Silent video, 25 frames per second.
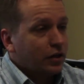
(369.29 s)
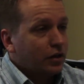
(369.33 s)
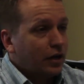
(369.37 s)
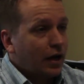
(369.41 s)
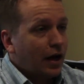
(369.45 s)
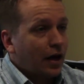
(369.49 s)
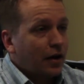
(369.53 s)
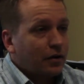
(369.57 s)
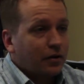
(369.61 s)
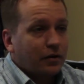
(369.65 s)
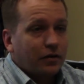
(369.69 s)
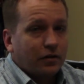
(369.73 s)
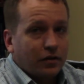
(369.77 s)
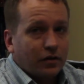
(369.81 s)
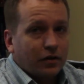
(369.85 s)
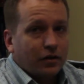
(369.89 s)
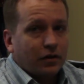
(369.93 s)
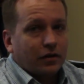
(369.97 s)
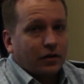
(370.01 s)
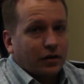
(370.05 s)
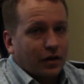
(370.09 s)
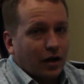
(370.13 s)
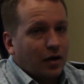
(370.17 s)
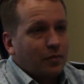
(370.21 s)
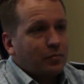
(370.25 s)
You gotta
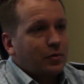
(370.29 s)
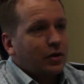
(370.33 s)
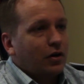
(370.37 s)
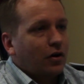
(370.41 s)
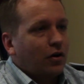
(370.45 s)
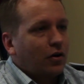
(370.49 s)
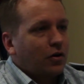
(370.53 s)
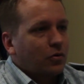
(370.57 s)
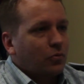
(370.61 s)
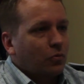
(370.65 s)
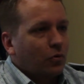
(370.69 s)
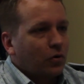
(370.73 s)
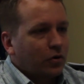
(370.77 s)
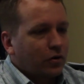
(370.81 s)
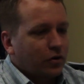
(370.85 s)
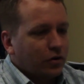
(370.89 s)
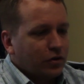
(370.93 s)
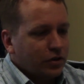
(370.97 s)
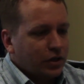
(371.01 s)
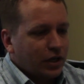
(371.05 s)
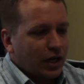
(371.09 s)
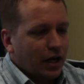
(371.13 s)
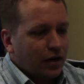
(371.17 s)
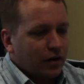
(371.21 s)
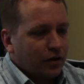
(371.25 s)
be a hard worker,
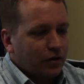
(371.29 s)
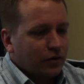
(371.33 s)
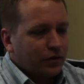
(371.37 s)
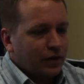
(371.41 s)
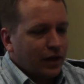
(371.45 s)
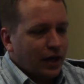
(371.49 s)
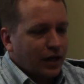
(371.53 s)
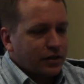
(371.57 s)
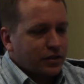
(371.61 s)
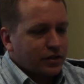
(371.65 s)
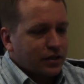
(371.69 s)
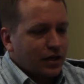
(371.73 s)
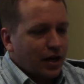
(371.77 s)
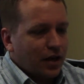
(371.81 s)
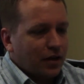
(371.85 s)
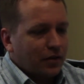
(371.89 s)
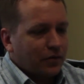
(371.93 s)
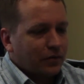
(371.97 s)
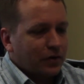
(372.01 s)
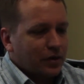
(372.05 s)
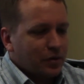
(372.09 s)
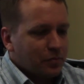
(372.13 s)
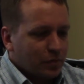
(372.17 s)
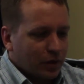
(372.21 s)
and you gotta earn that salary,